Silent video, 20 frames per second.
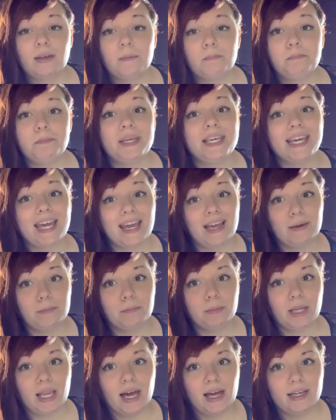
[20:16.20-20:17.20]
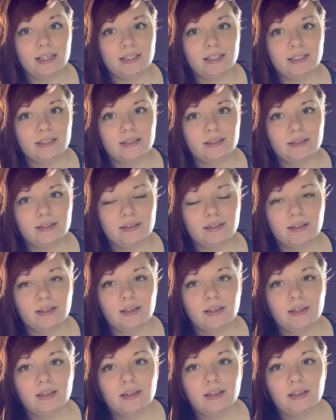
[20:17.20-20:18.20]
became blind
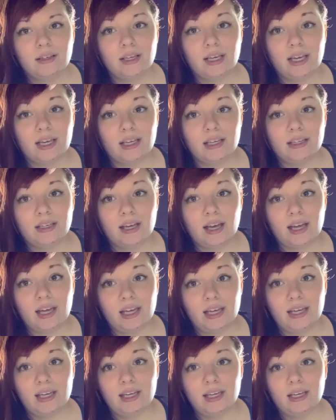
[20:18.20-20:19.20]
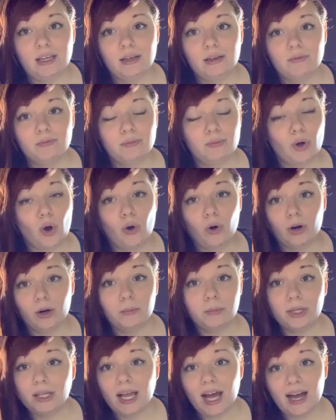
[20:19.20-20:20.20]
in a
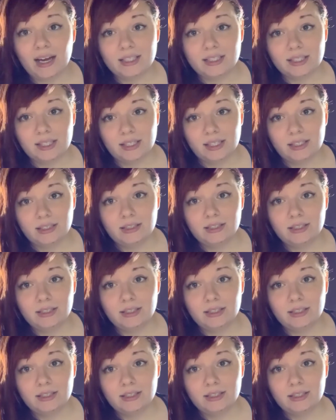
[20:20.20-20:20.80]
horrible accident.